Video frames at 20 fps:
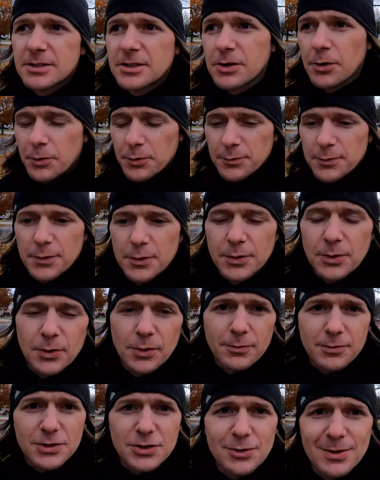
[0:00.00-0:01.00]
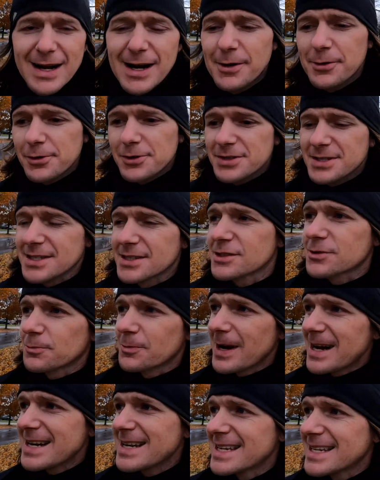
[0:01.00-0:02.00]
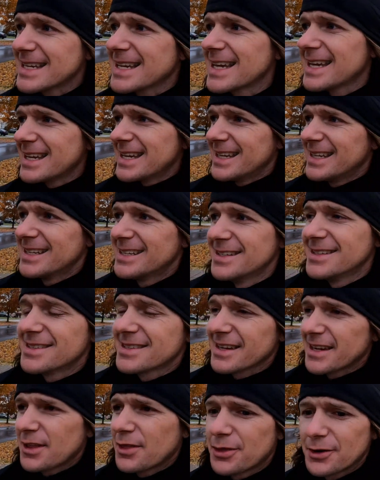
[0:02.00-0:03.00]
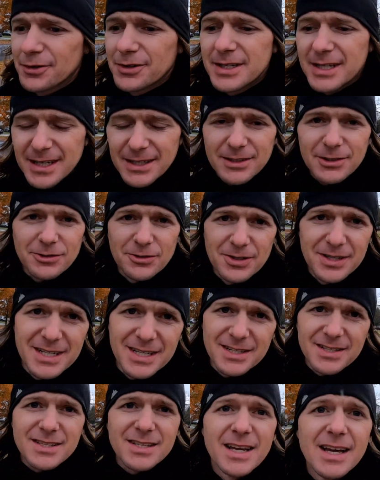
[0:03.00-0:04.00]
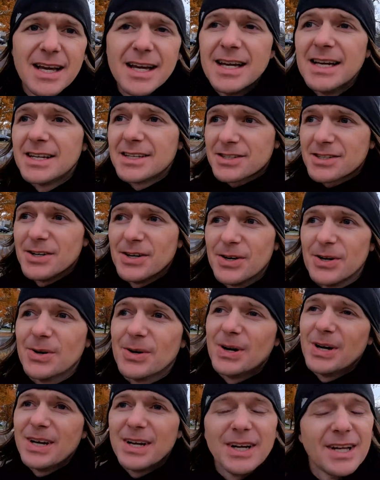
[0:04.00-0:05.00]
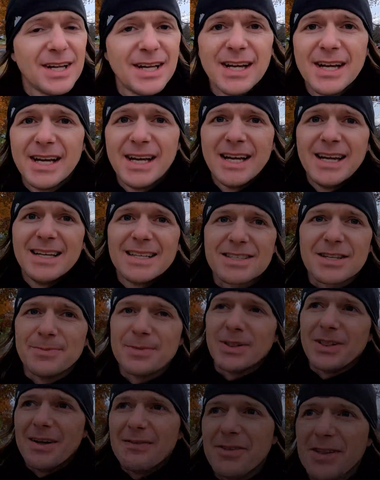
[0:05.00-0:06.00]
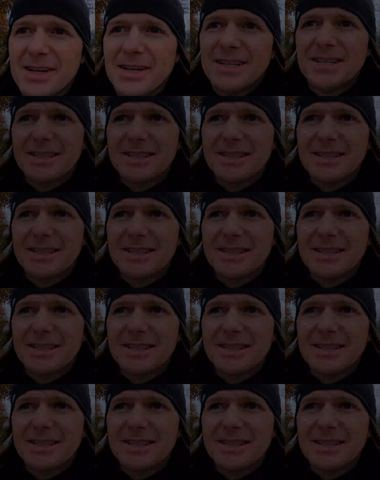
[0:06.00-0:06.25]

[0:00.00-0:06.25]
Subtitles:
Going for a little over 2 hours. It's raining. It is like 38 degrees, so it's gonna be lovely.